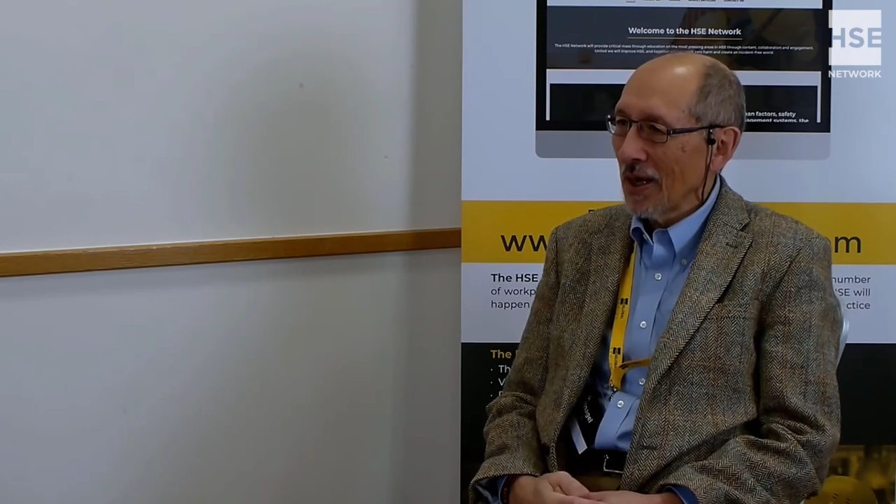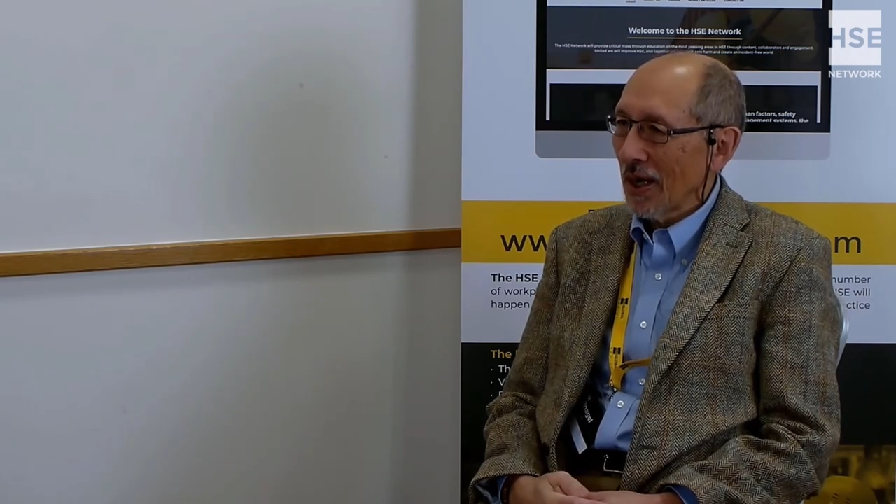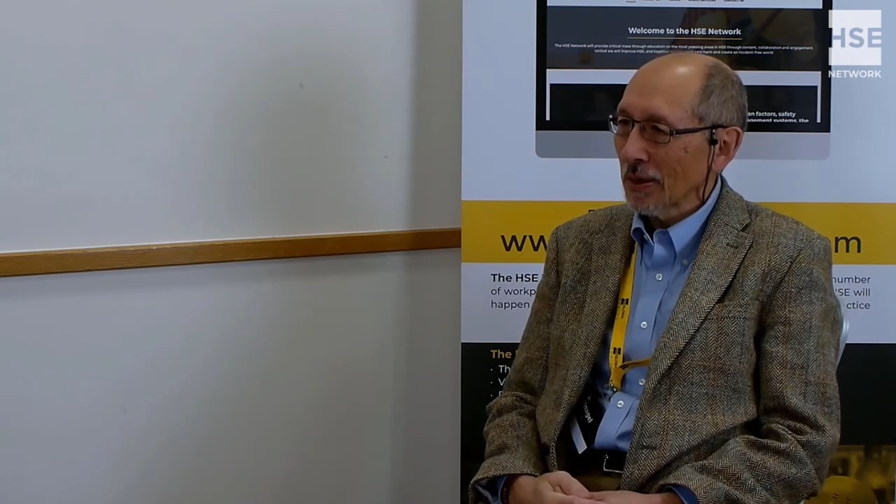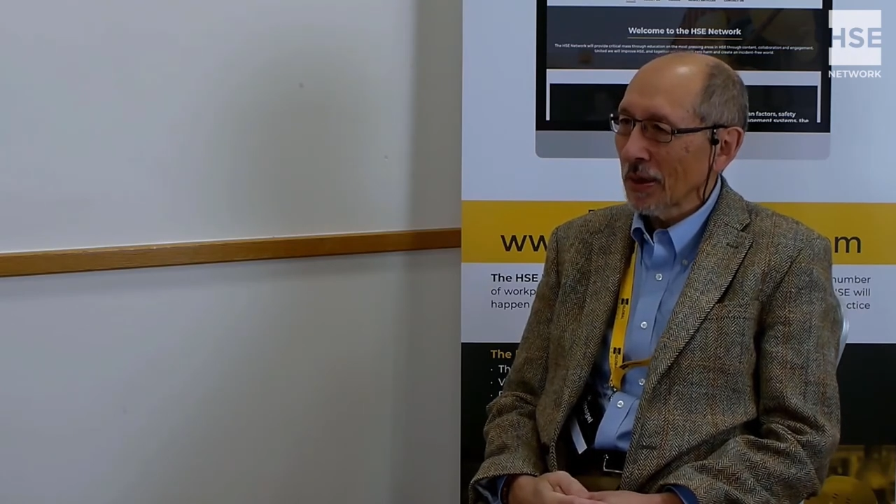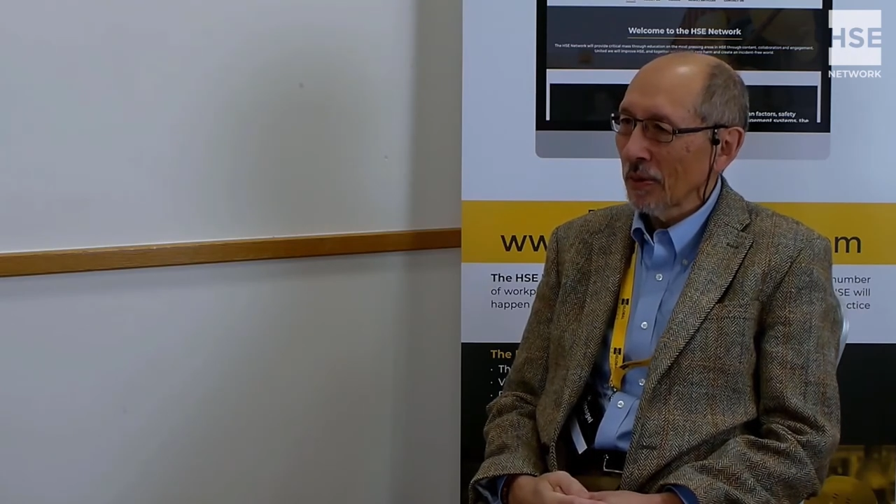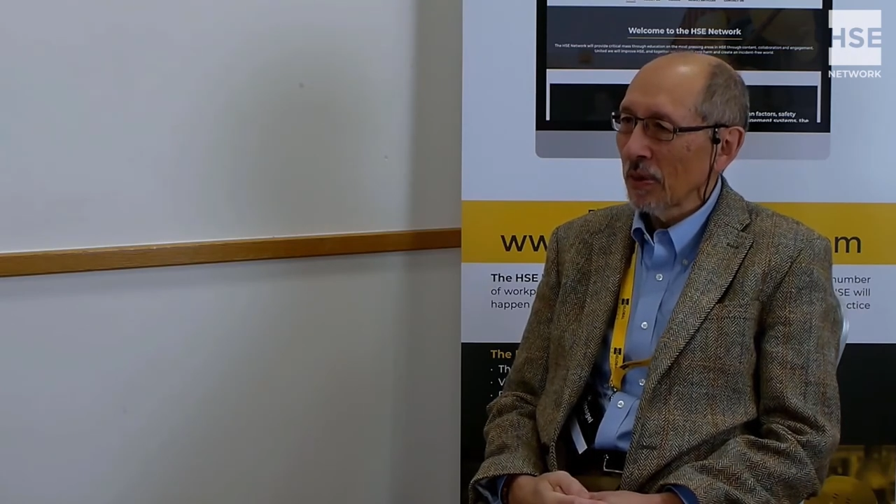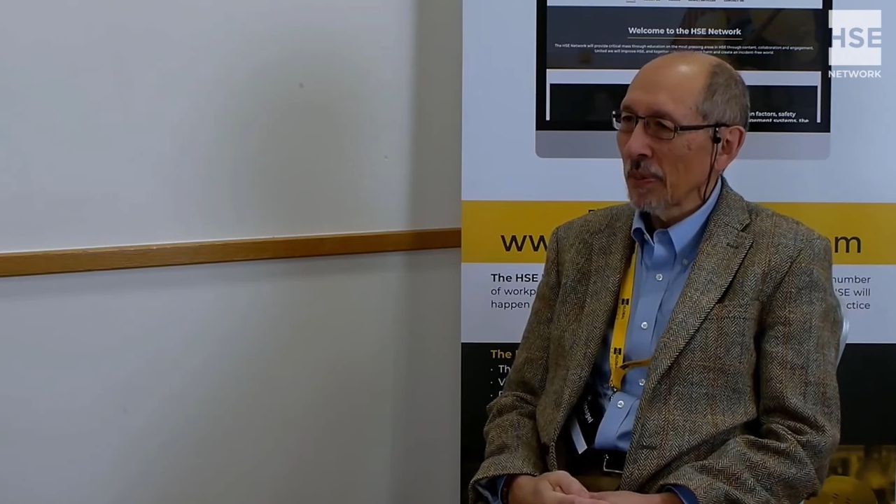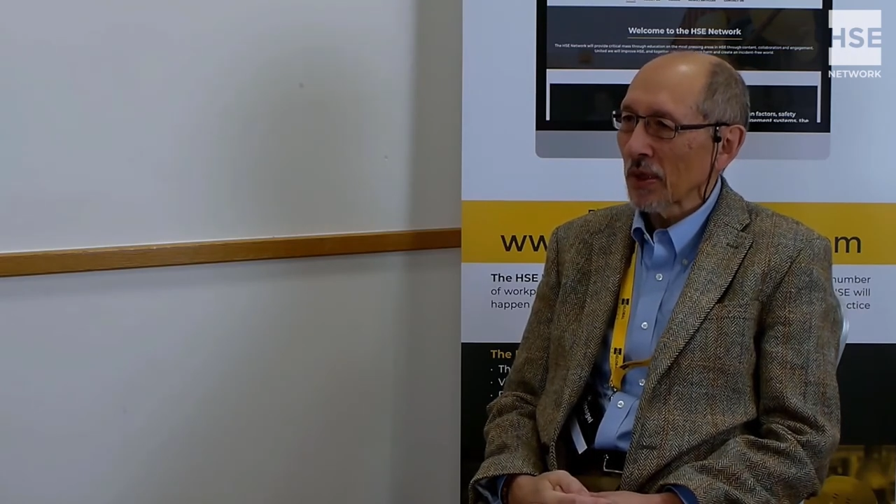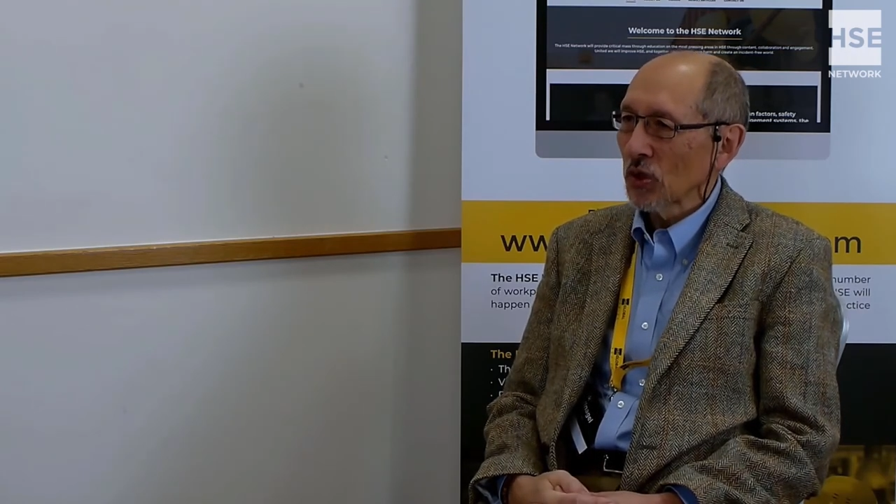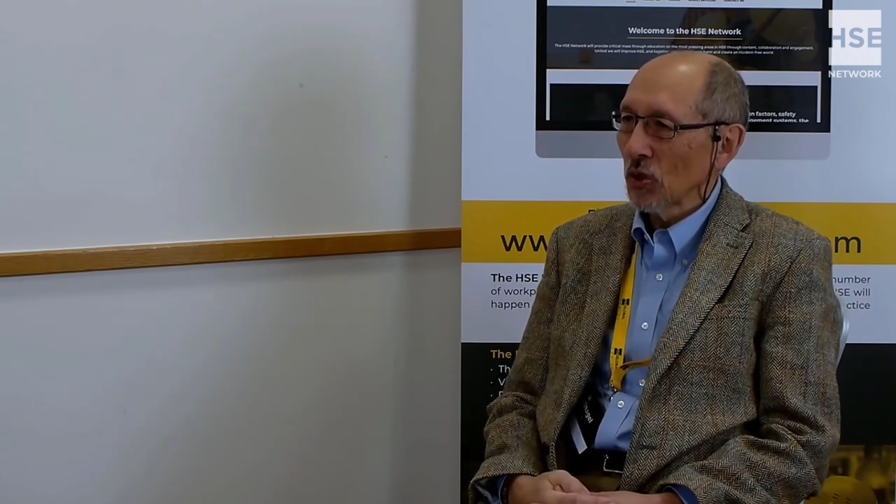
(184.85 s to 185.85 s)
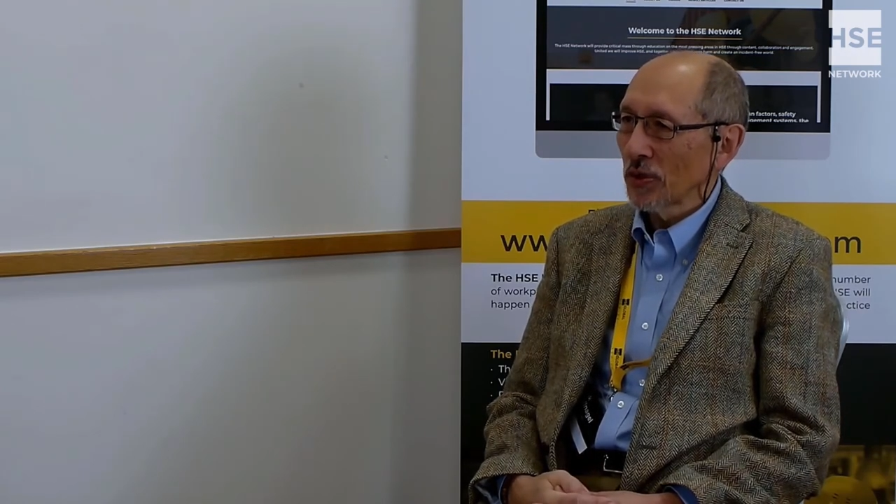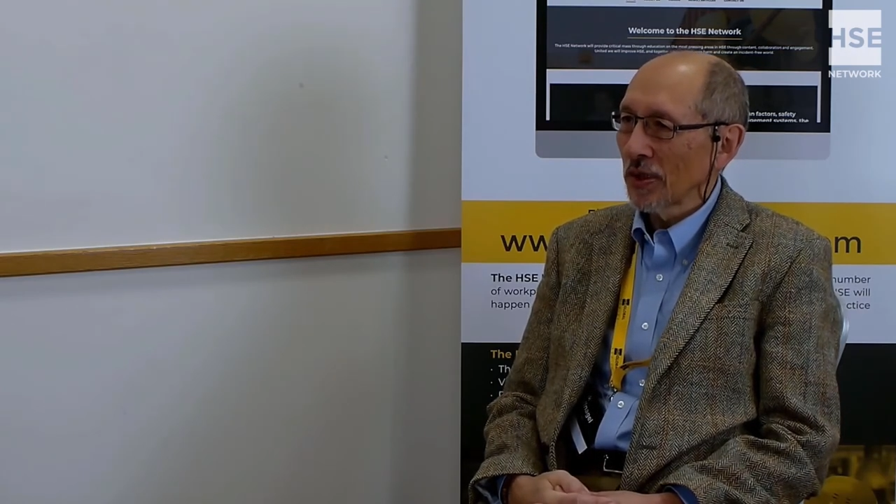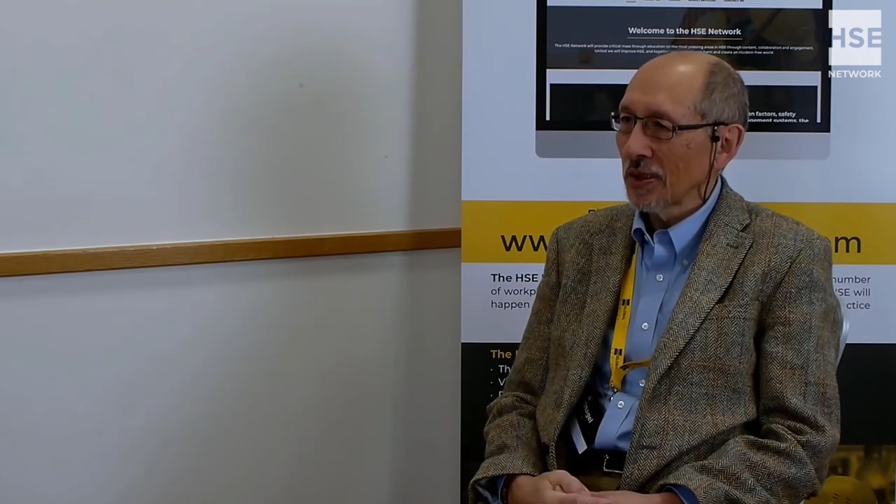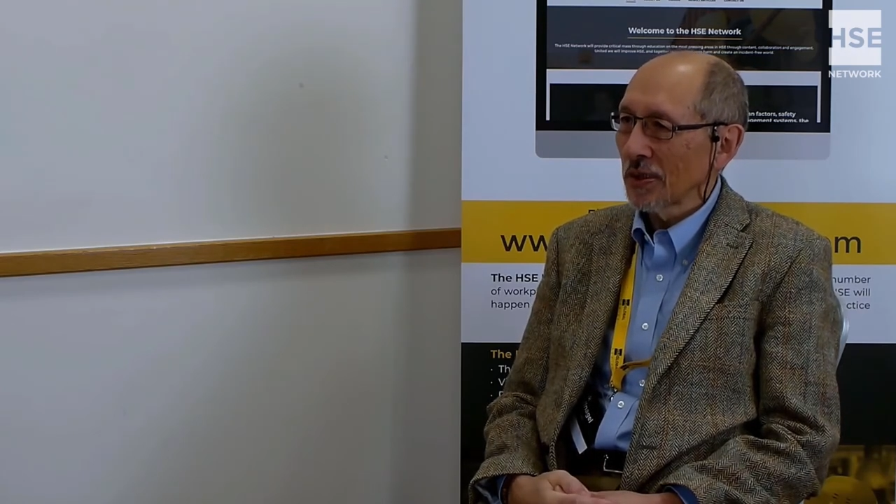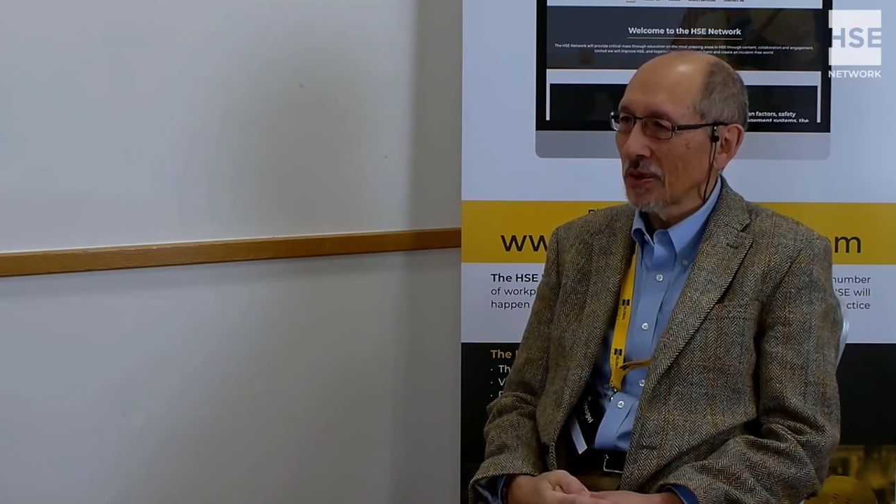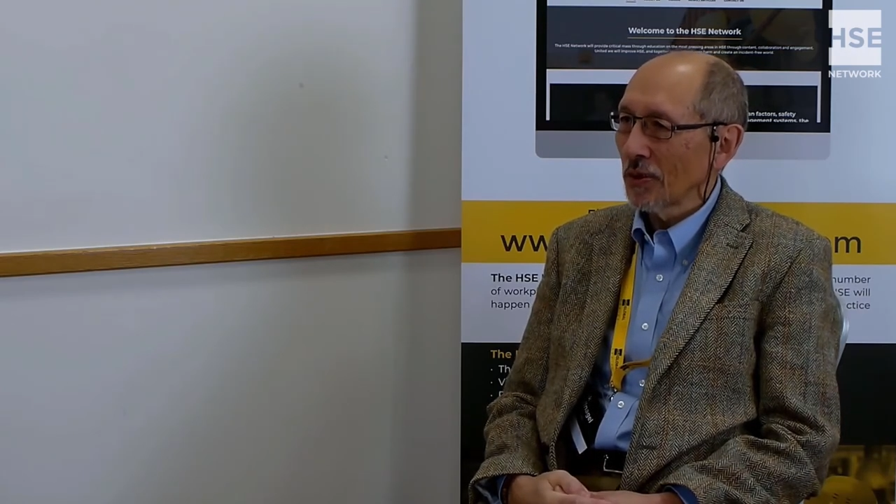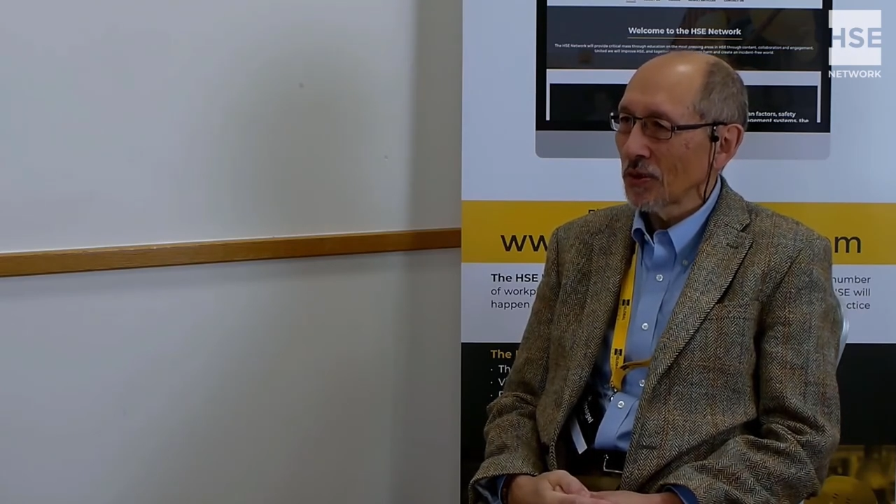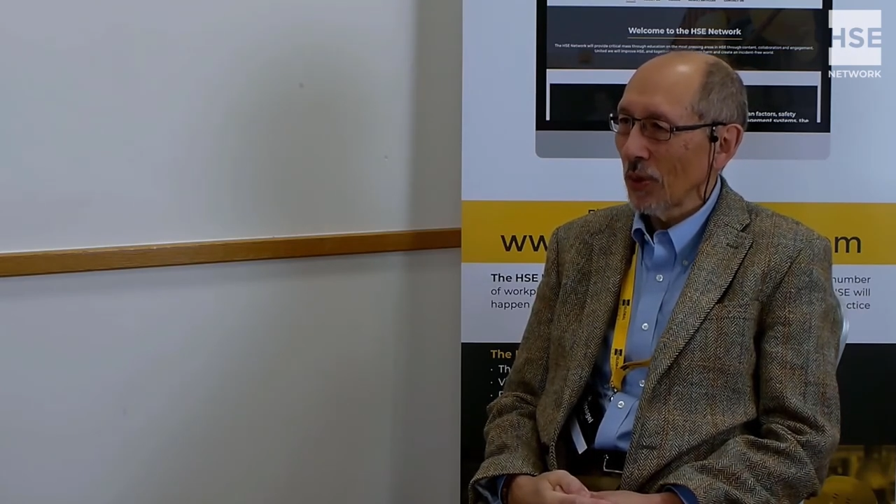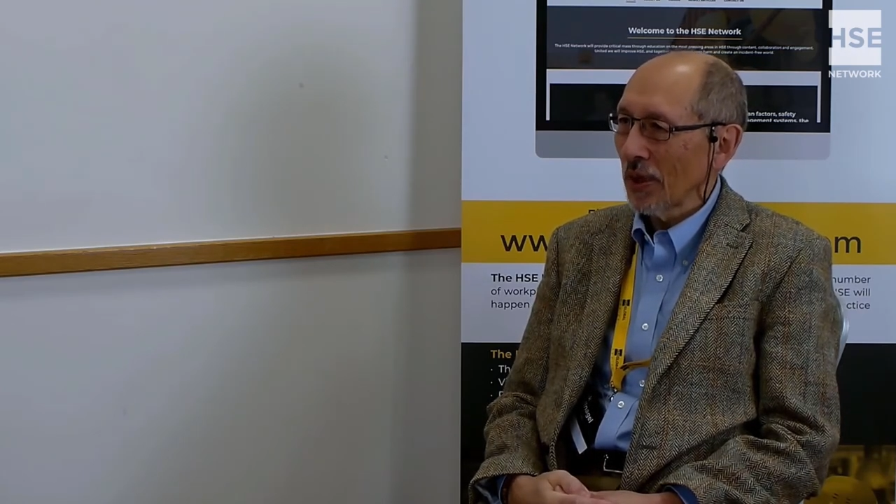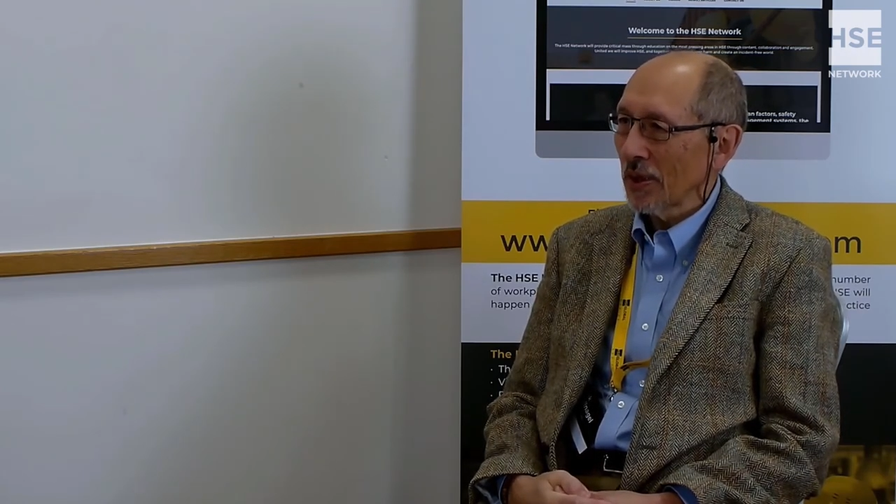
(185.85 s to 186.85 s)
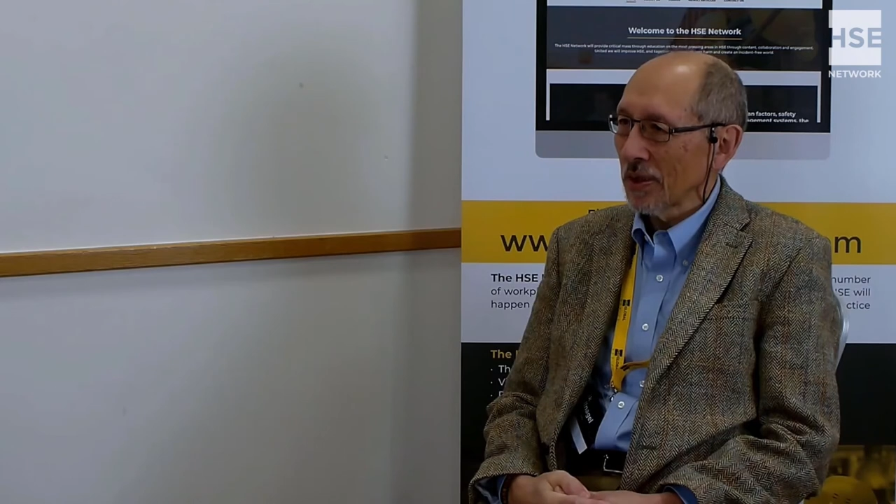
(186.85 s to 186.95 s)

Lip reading: how can we make sure that it goes well,